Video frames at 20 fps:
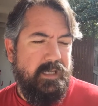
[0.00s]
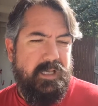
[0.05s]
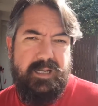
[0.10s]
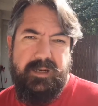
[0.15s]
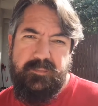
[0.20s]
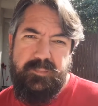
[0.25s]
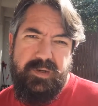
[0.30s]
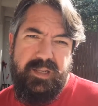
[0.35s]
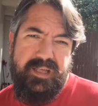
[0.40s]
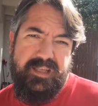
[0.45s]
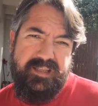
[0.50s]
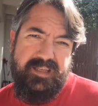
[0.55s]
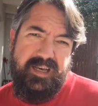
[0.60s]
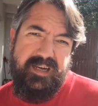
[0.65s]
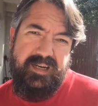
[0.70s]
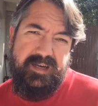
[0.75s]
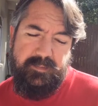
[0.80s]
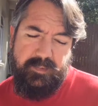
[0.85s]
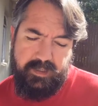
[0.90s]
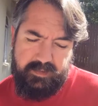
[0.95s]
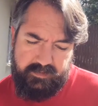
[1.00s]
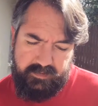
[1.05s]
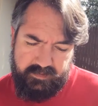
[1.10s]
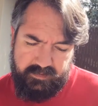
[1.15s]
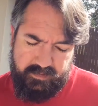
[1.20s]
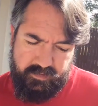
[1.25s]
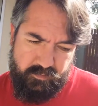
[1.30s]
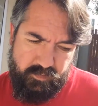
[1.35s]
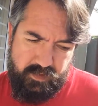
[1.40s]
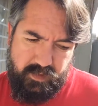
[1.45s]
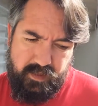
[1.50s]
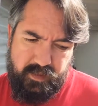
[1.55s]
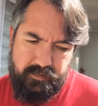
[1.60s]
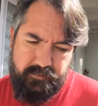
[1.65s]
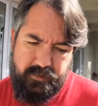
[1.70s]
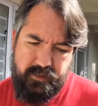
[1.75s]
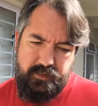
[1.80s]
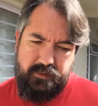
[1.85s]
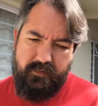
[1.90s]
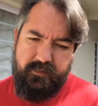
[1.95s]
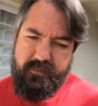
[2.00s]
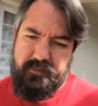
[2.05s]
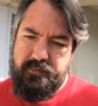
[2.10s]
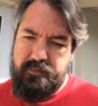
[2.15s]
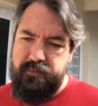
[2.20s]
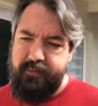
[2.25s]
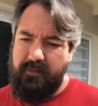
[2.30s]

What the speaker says: I'm pretty excited about this, I won't lie, because